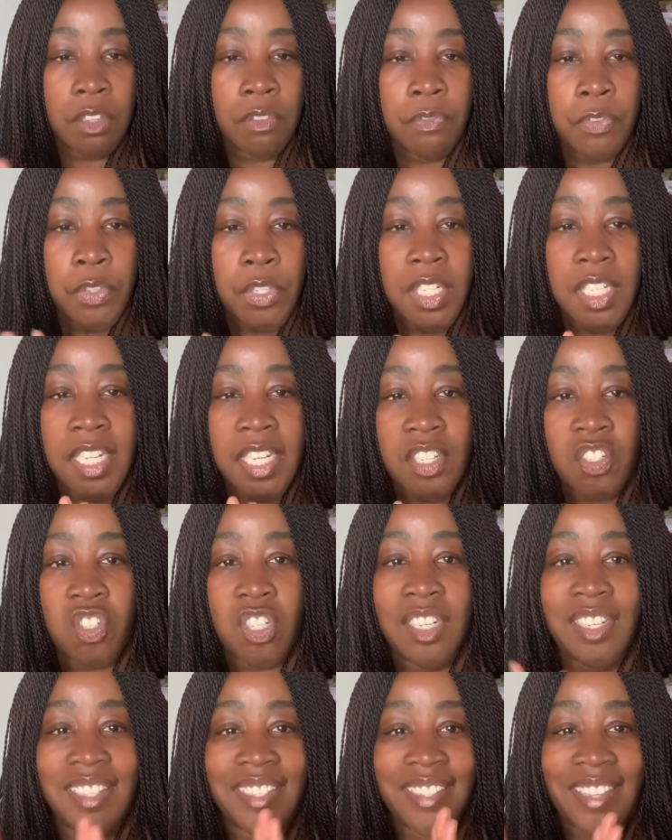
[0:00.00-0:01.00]
Food
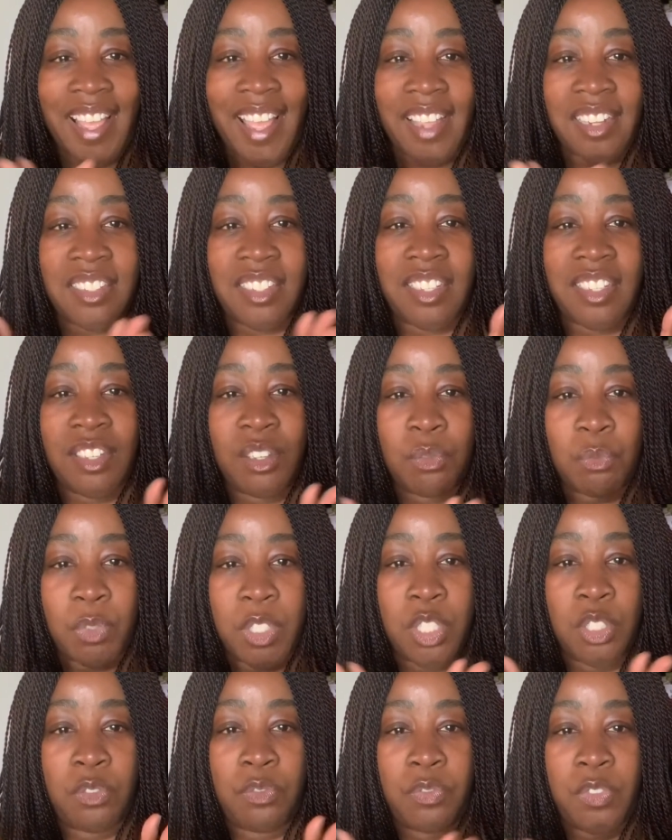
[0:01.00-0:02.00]
addiction is actually a
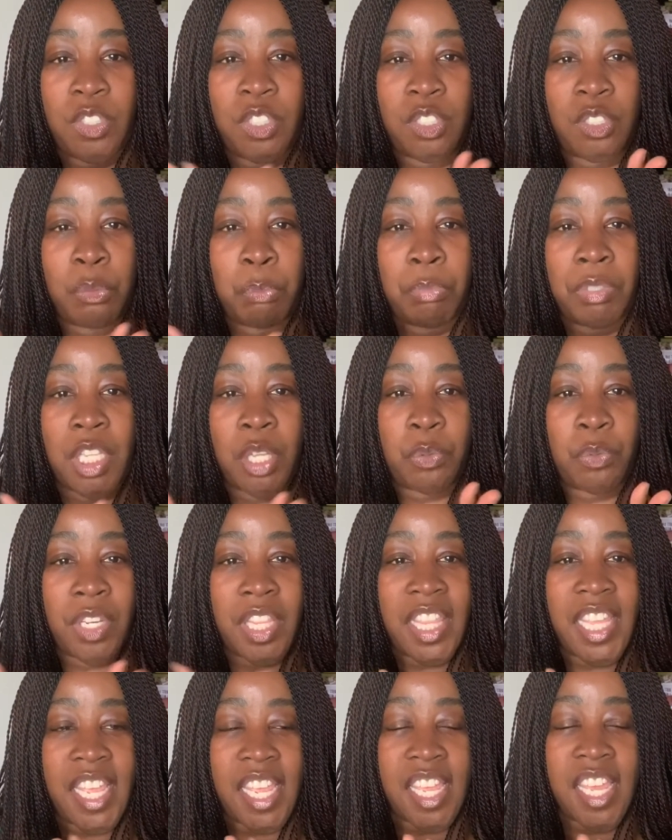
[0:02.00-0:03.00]
real full-blown
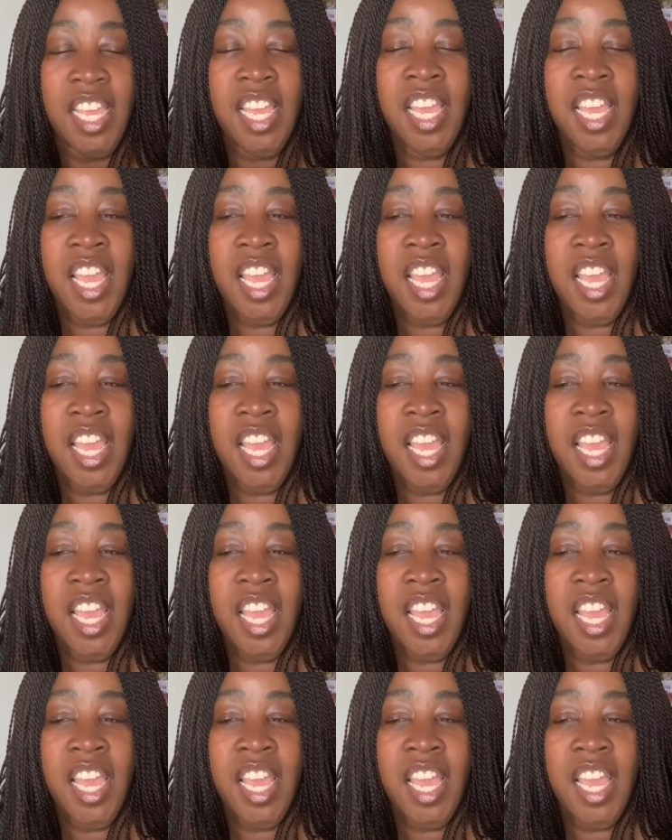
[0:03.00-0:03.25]
thing.